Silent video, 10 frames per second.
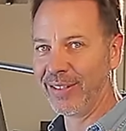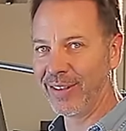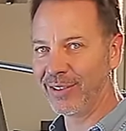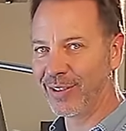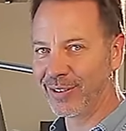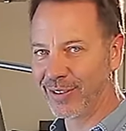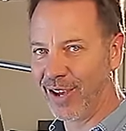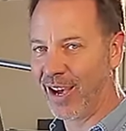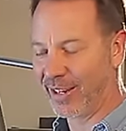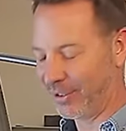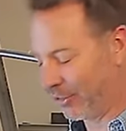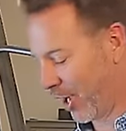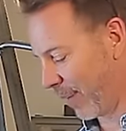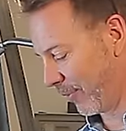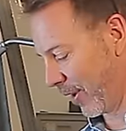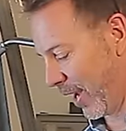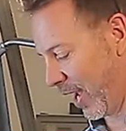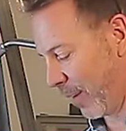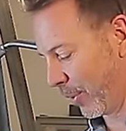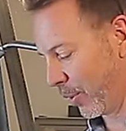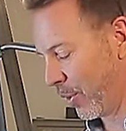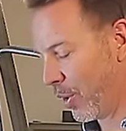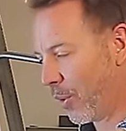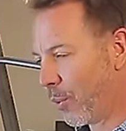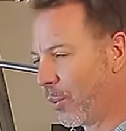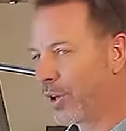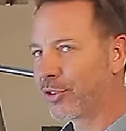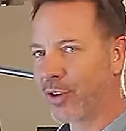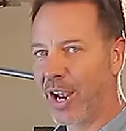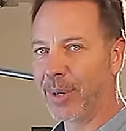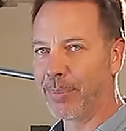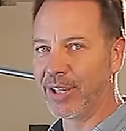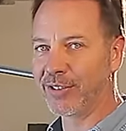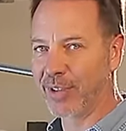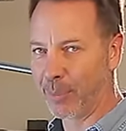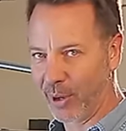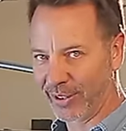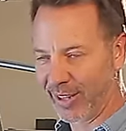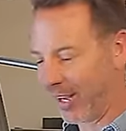This is not a job for a hammer. We're trying to be somewhat